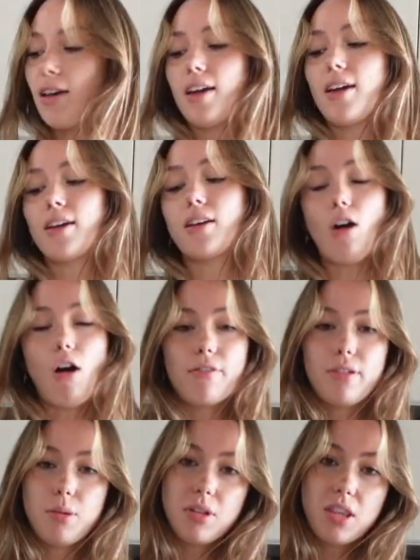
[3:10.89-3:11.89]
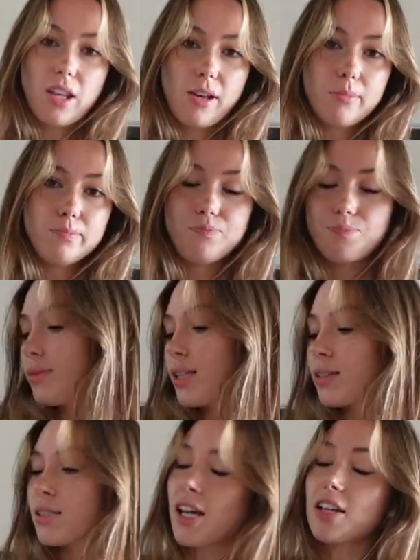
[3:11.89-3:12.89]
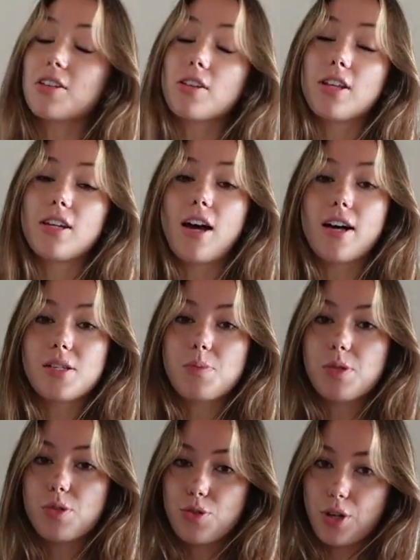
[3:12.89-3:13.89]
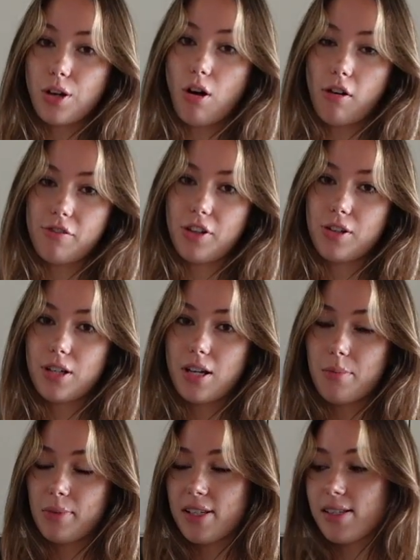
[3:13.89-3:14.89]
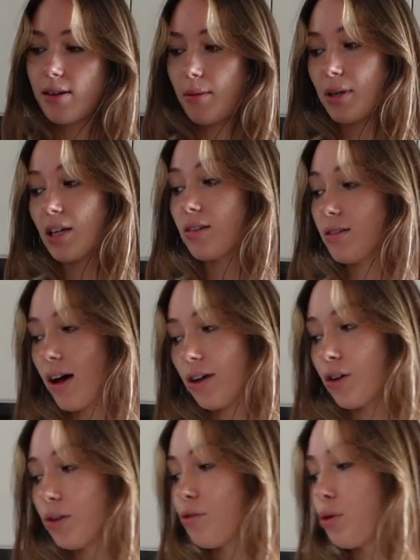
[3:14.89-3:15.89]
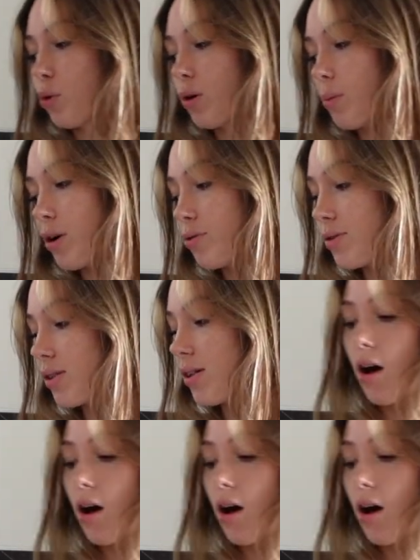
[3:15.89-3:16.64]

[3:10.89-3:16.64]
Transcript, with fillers: a coffee with them technically not supposed to drink coffee on an empty stomach, not good for hormones.